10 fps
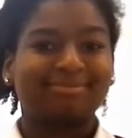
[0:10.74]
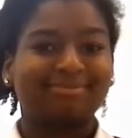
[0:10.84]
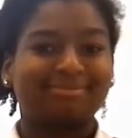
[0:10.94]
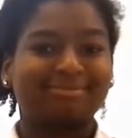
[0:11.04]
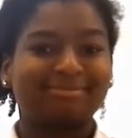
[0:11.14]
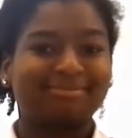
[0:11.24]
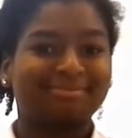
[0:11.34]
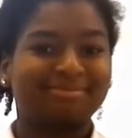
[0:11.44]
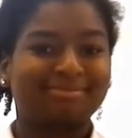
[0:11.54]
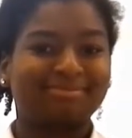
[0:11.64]

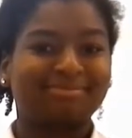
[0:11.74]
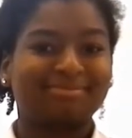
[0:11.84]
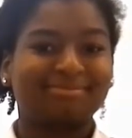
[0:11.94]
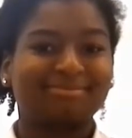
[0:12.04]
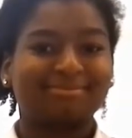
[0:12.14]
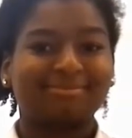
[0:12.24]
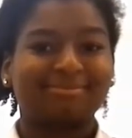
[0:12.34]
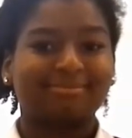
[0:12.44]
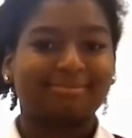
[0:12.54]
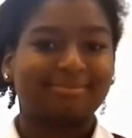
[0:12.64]

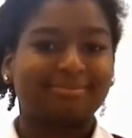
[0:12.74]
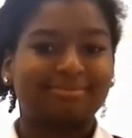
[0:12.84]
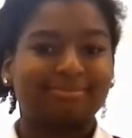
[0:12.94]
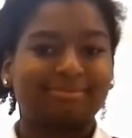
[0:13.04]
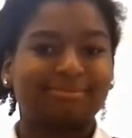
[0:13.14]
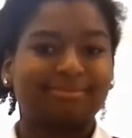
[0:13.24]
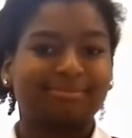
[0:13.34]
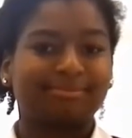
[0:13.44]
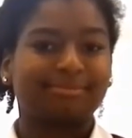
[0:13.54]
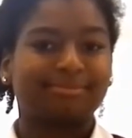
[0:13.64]

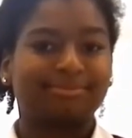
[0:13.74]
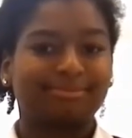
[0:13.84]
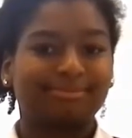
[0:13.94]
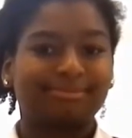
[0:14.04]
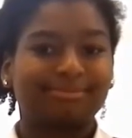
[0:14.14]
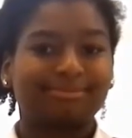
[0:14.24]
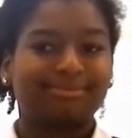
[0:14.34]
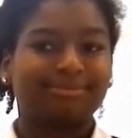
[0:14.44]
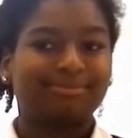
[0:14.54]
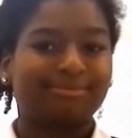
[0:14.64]

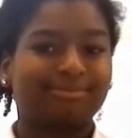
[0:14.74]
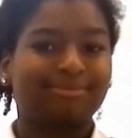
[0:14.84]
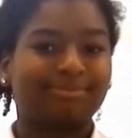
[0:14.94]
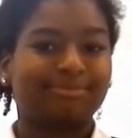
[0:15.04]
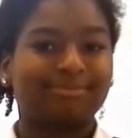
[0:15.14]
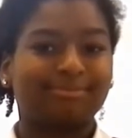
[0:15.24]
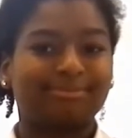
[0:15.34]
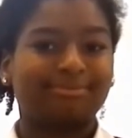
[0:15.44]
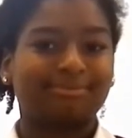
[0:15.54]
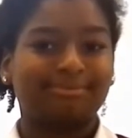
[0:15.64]
(silent)